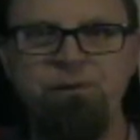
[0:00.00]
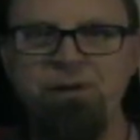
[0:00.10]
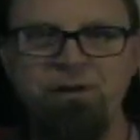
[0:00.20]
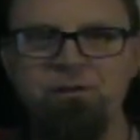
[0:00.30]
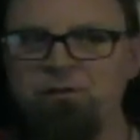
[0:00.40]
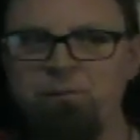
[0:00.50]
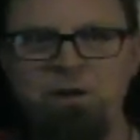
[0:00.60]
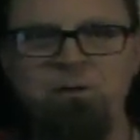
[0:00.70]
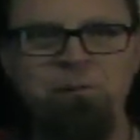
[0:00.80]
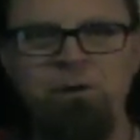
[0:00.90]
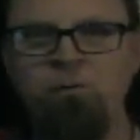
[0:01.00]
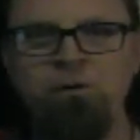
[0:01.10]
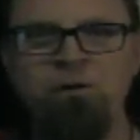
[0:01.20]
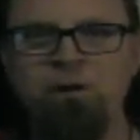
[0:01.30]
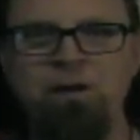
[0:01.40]
it's making me
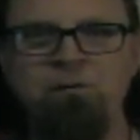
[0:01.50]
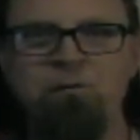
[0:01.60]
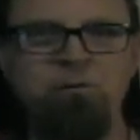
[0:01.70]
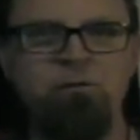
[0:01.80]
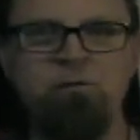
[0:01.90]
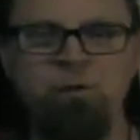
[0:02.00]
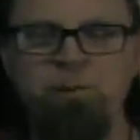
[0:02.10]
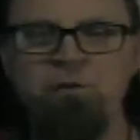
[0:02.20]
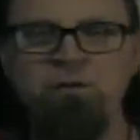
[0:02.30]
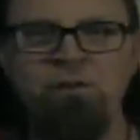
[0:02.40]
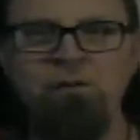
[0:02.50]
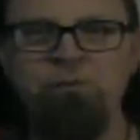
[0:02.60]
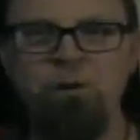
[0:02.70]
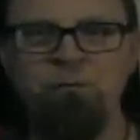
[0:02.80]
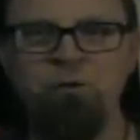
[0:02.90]
wonder like the person they
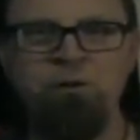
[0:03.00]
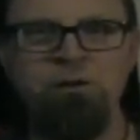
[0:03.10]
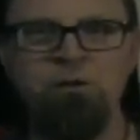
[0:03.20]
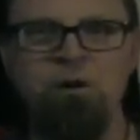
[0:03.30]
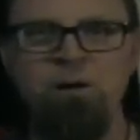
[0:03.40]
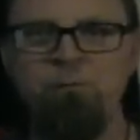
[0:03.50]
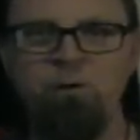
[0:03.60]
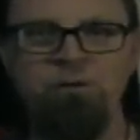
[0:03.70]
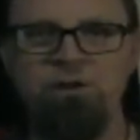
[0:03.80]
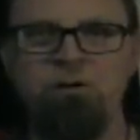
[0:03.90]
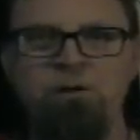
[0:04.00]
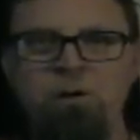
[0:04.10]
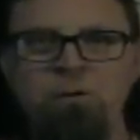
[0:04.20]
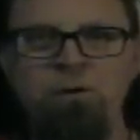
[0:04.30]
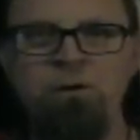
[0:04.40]
filmed doing the crime was it a
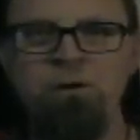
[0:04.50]
clone